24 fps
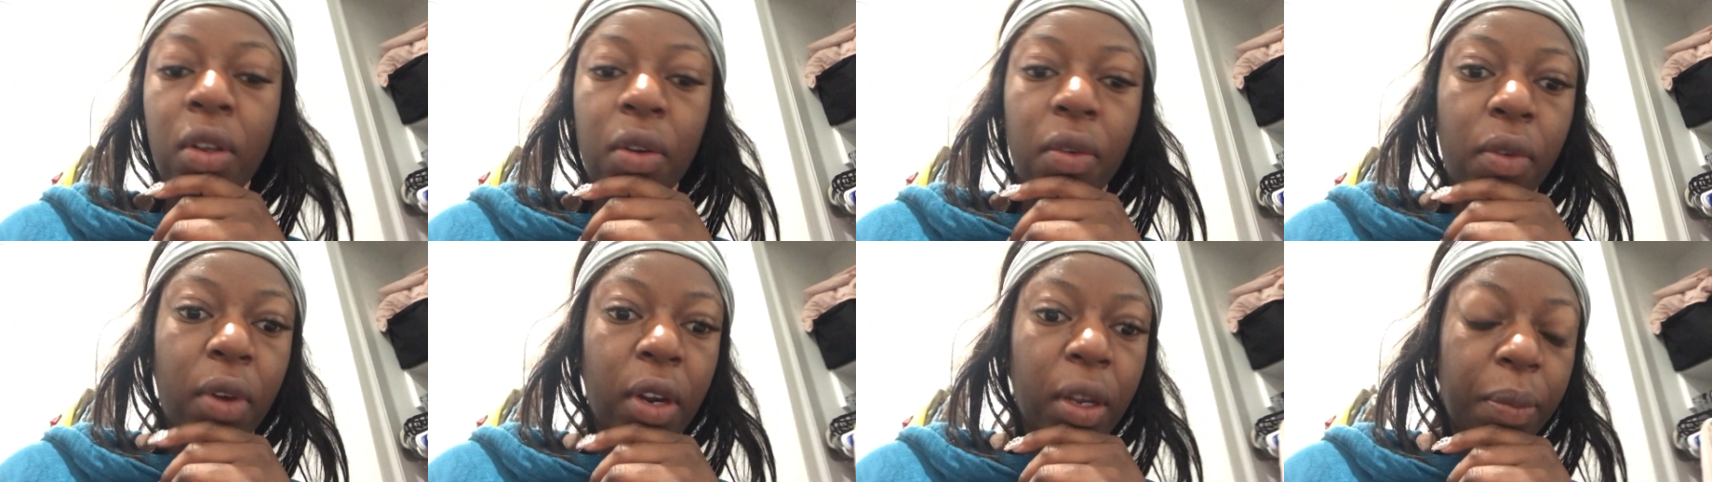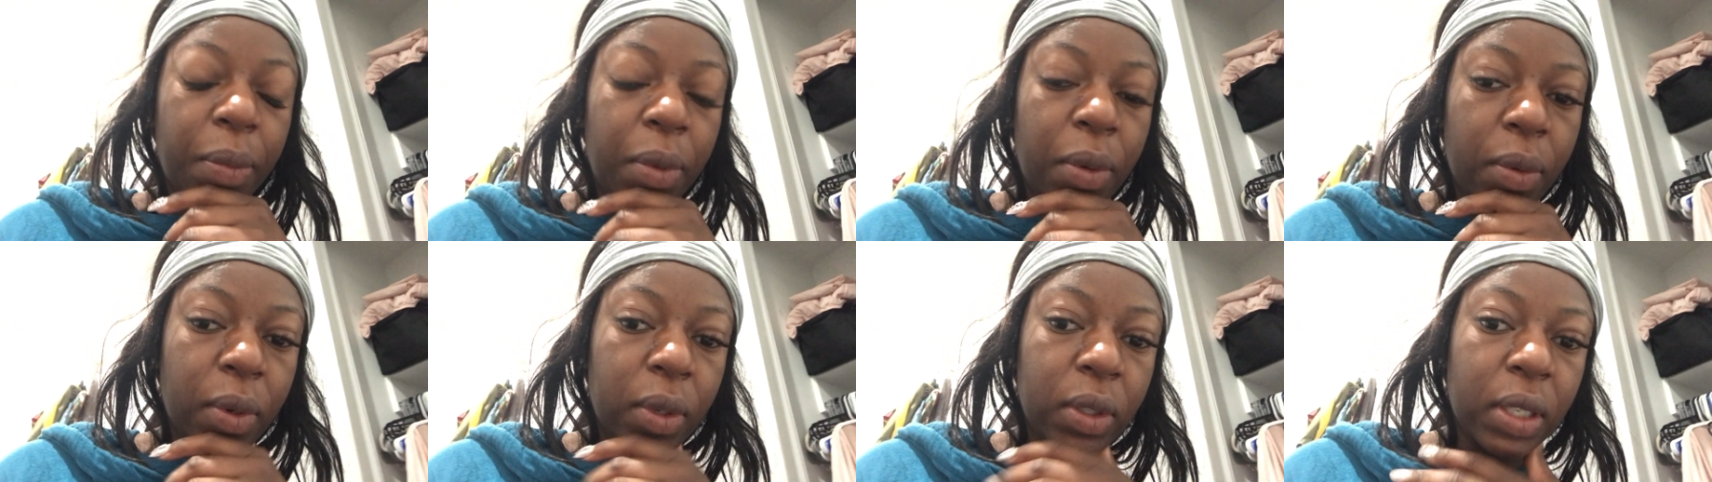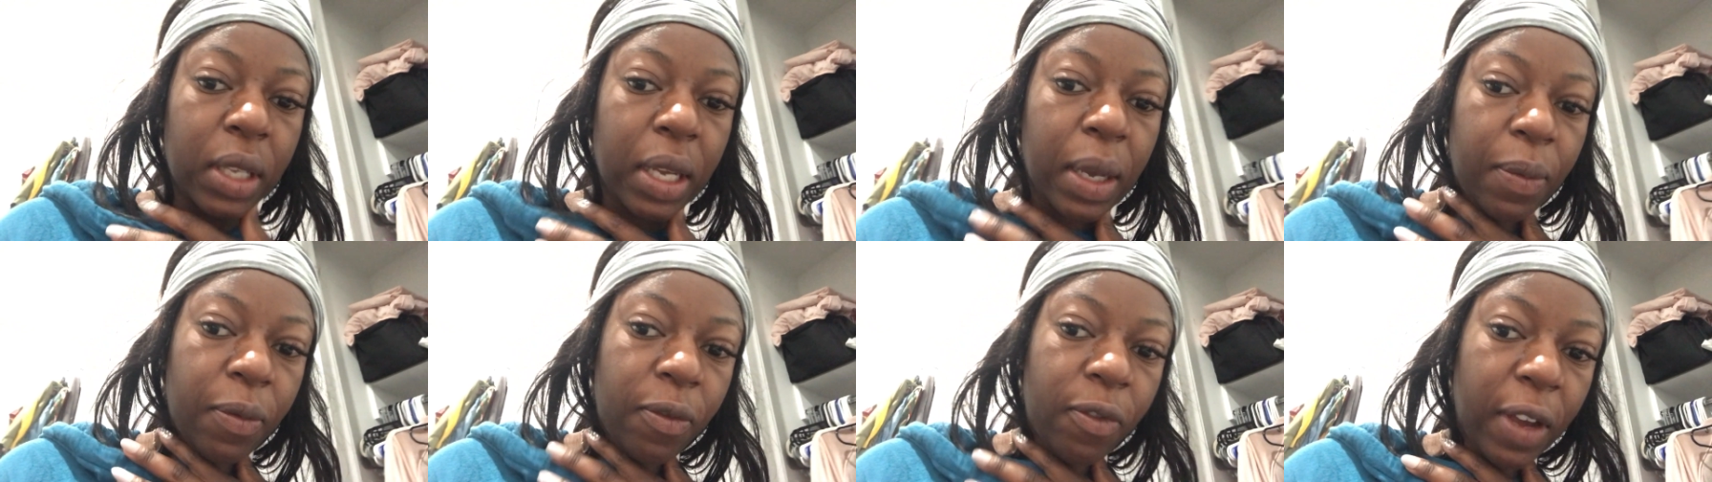rugby
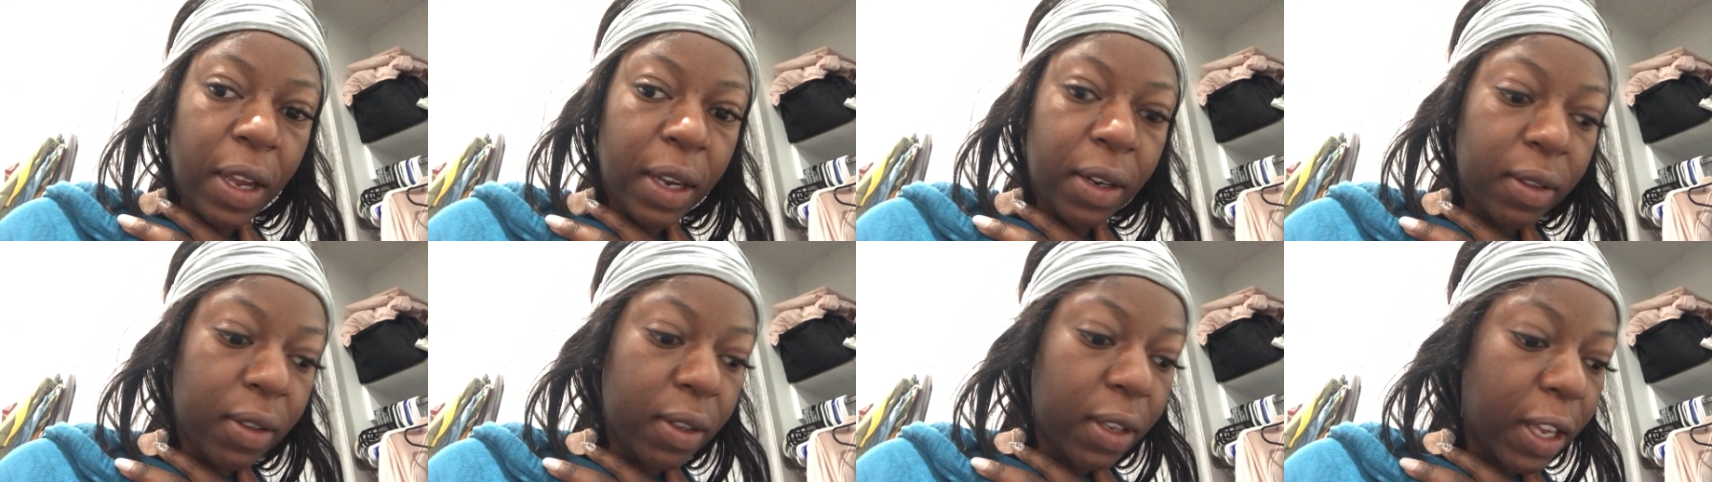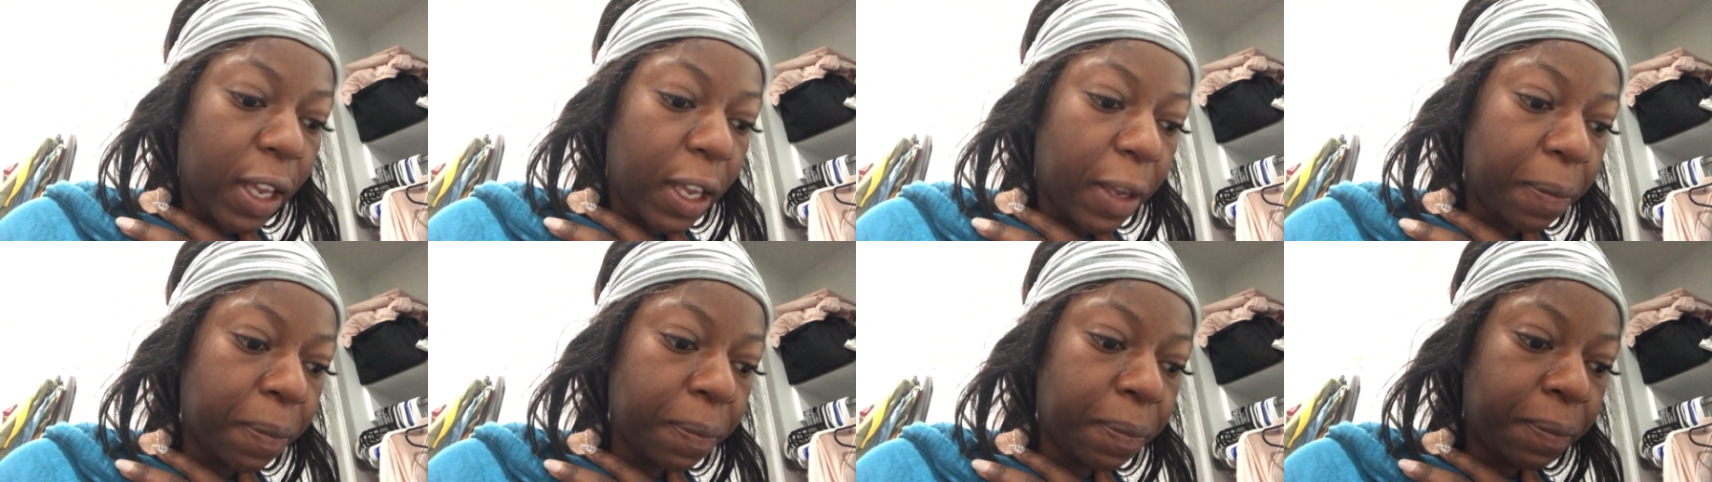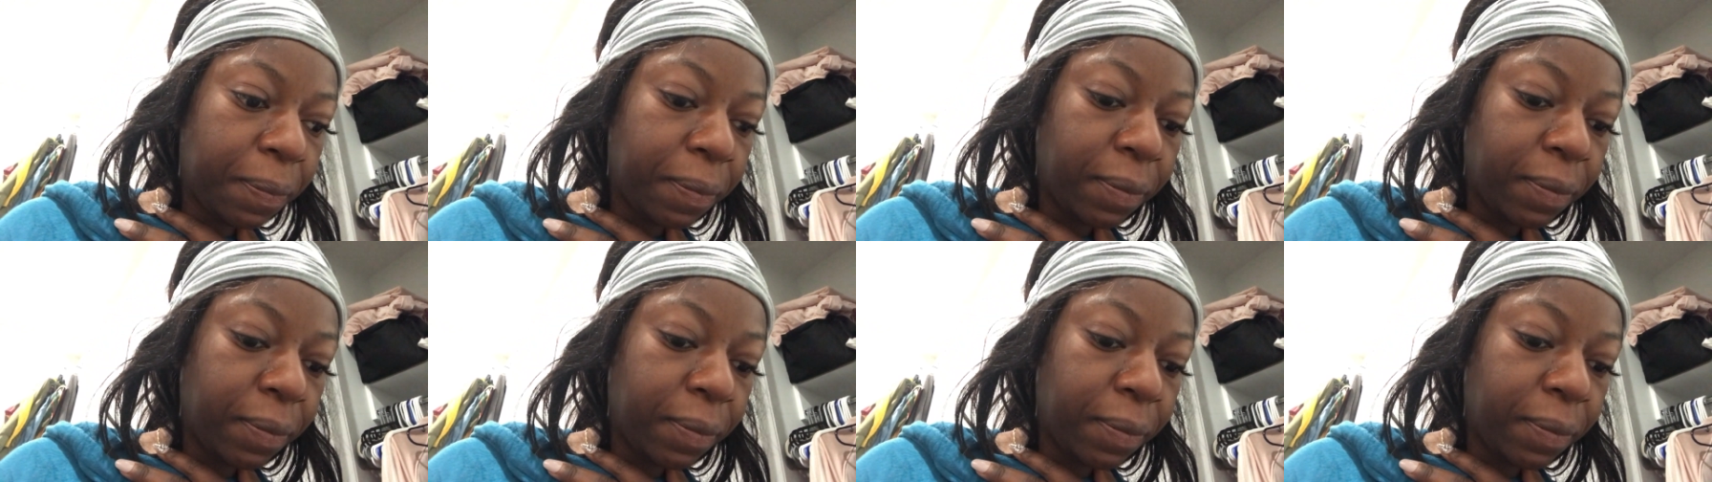world cup final game